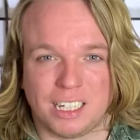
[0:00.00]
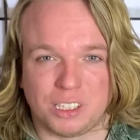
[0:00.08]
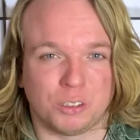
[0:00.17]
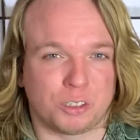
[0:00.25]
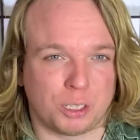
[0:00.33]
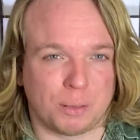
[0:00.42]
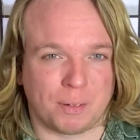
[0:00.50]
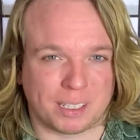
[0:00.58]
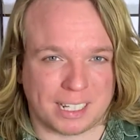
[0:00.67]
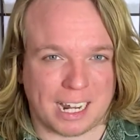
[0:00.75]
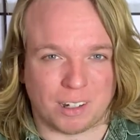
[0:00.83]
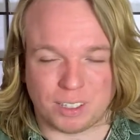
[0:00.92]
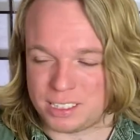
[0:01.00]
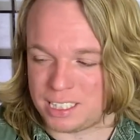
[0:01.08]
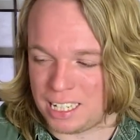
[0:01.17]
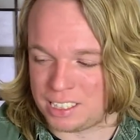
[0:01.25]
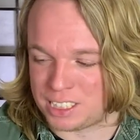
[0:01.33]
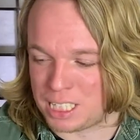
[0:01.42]
YouTube as an outlet
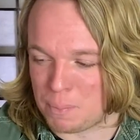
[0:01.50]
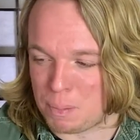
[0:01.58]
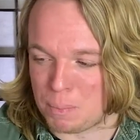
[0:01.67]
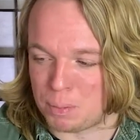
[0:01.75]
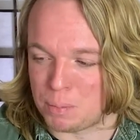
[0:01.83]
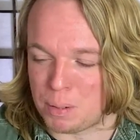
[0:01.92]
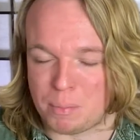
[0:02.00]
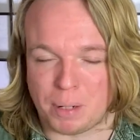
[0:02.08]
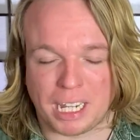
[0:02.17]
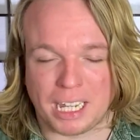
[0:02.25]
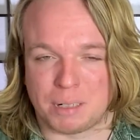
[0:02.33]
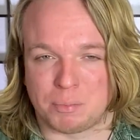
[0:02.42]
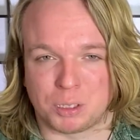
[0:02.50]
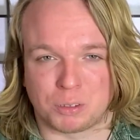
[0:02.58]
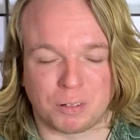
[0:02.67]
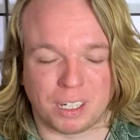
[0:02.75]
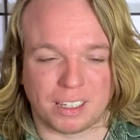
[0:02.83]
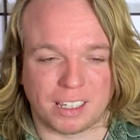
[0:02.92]
to educate people about my animals
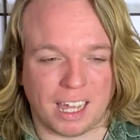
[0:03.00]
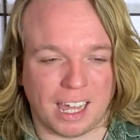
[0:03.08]
with.